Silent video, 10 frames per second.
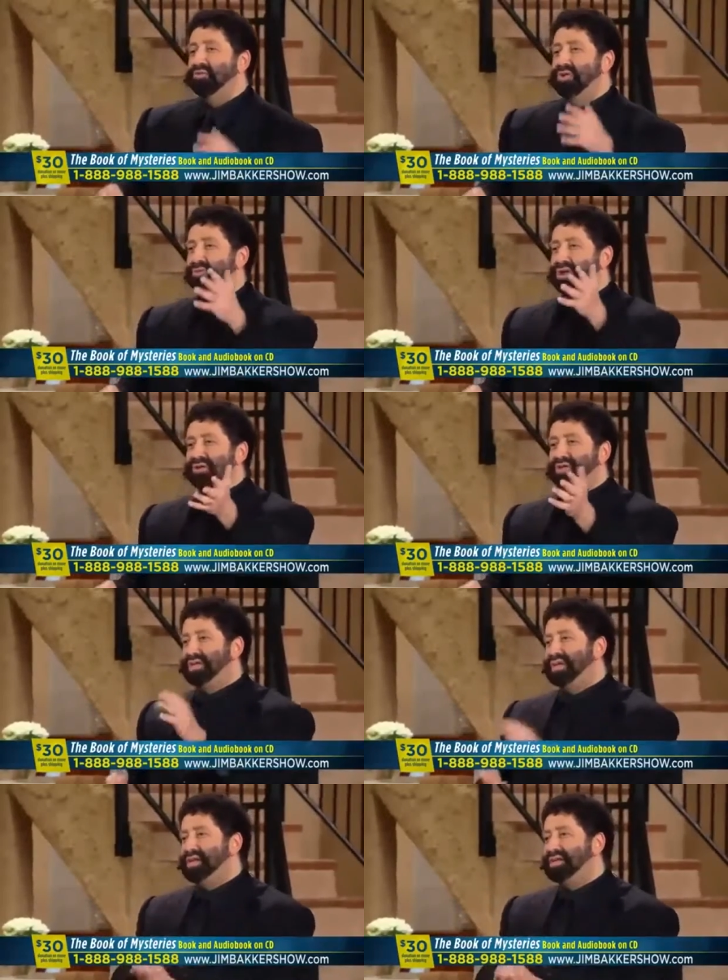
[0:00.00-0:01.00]
when we were
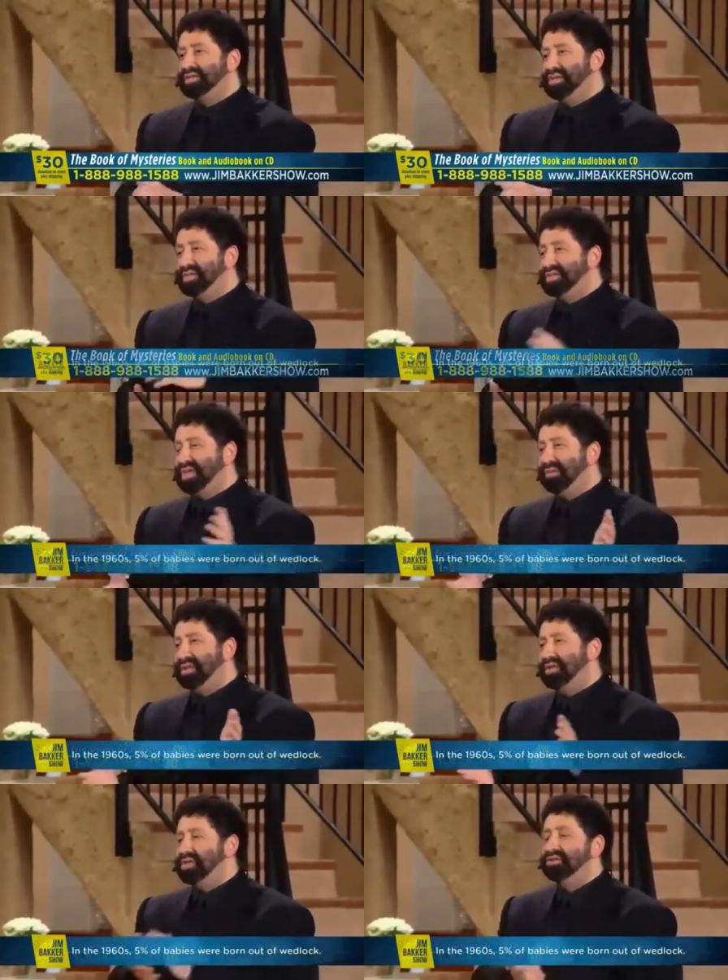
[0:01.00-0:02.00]
saying in the 1960s, how
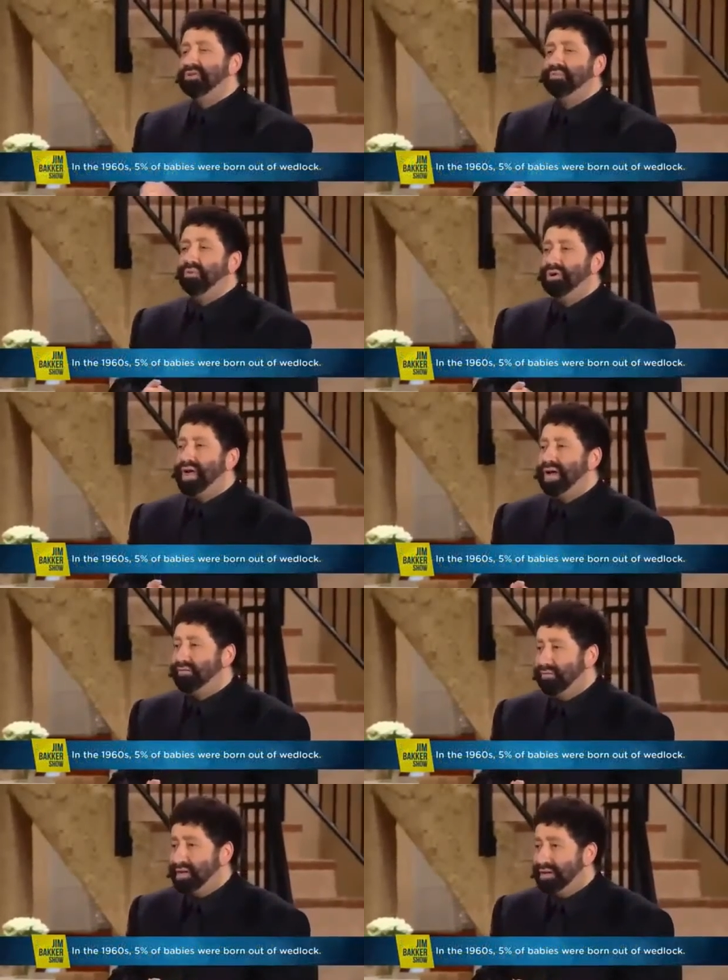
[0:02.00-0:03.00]
many children were born out
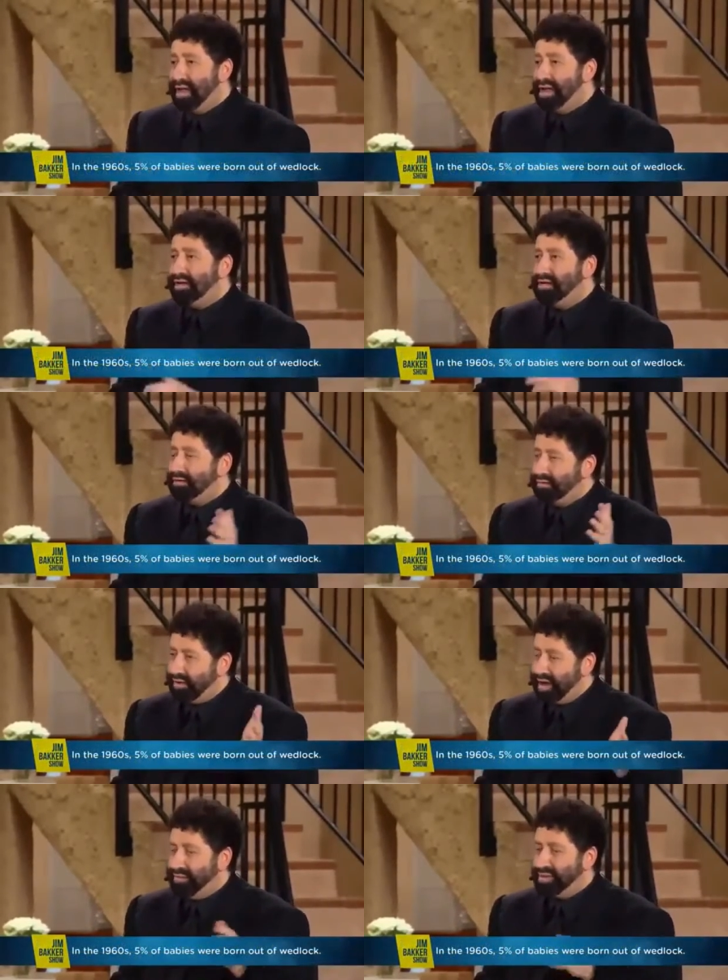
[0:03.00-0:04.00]
of wedlock?
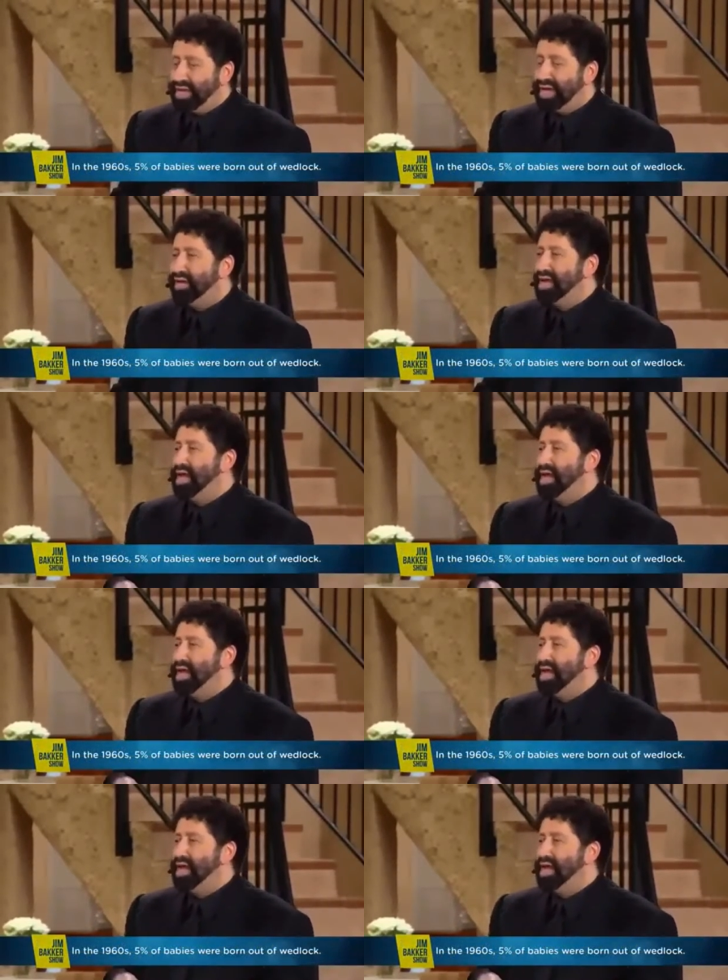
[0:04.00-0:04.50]
5%.